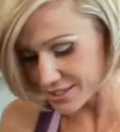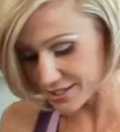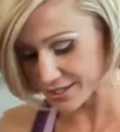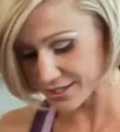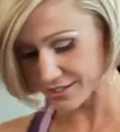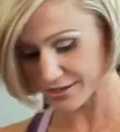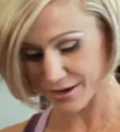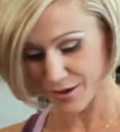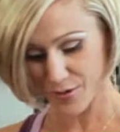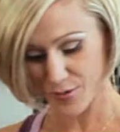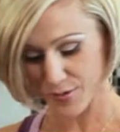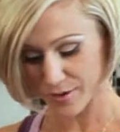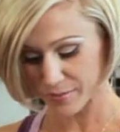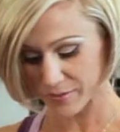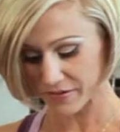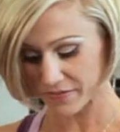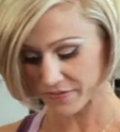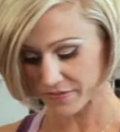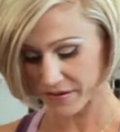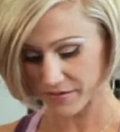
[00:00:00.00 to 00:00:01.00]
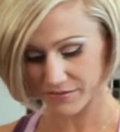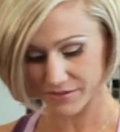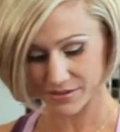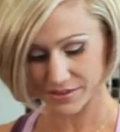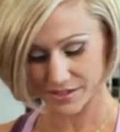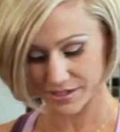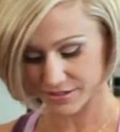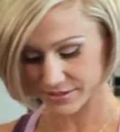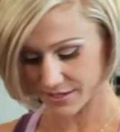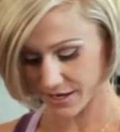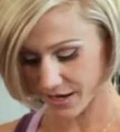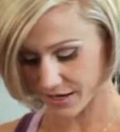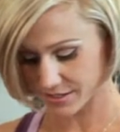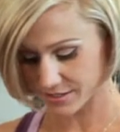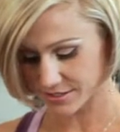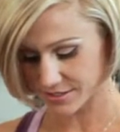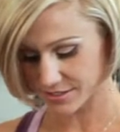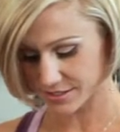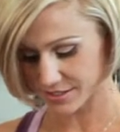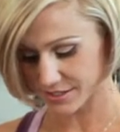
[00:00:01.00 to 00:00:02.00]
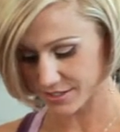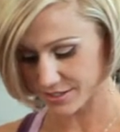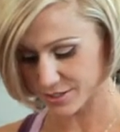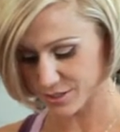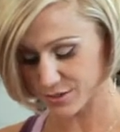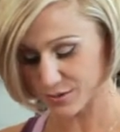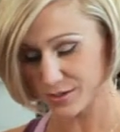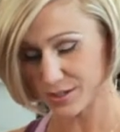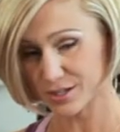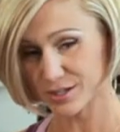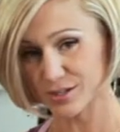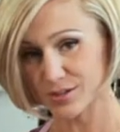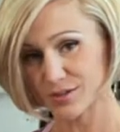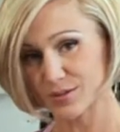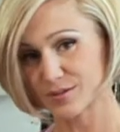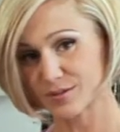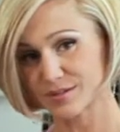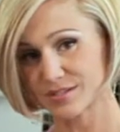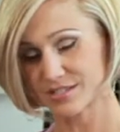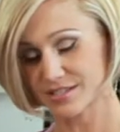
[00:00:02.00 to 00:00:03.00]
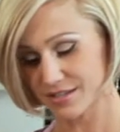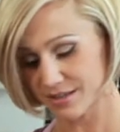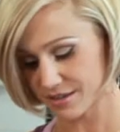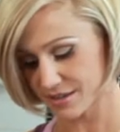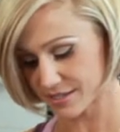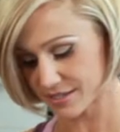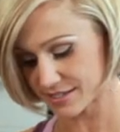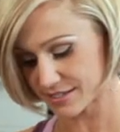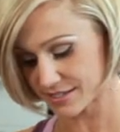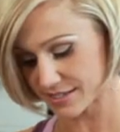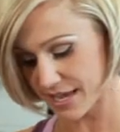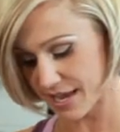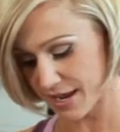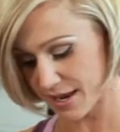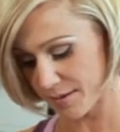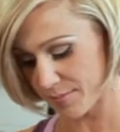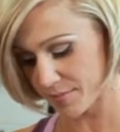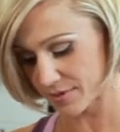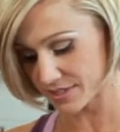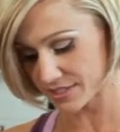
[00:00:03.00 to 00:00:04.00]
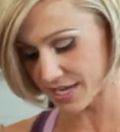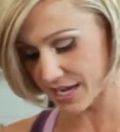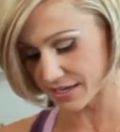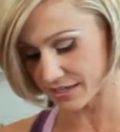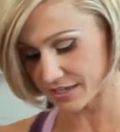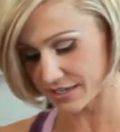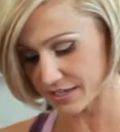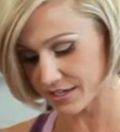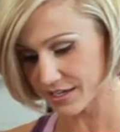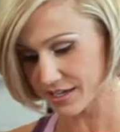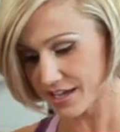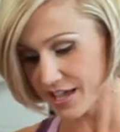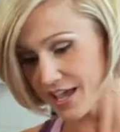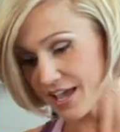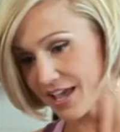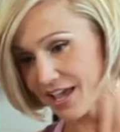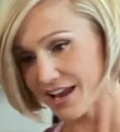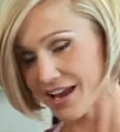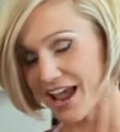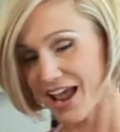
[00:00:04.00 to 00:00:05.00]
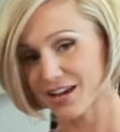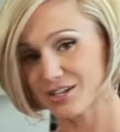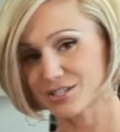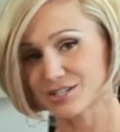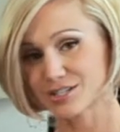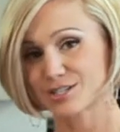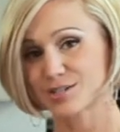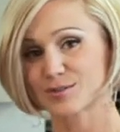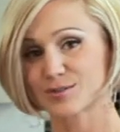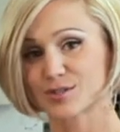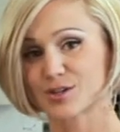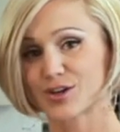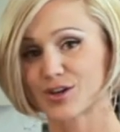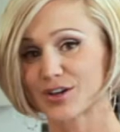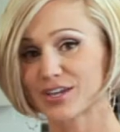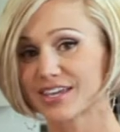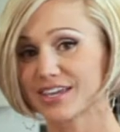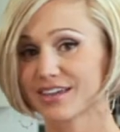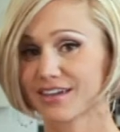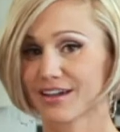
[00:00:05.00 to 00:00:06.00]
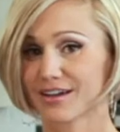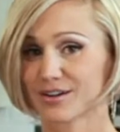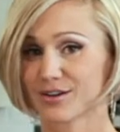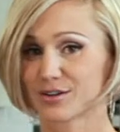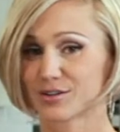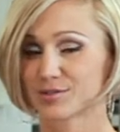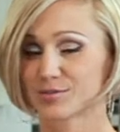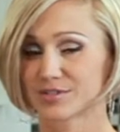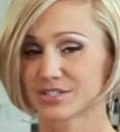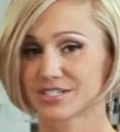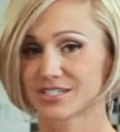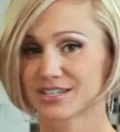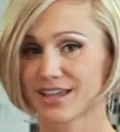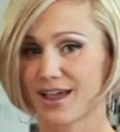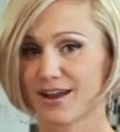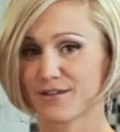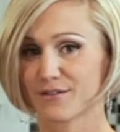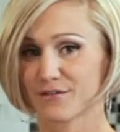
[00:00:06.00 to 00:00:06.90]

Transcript: so you know, one of my favorite things actually is you can use the same technique and actually use cookie cutters, which is kind of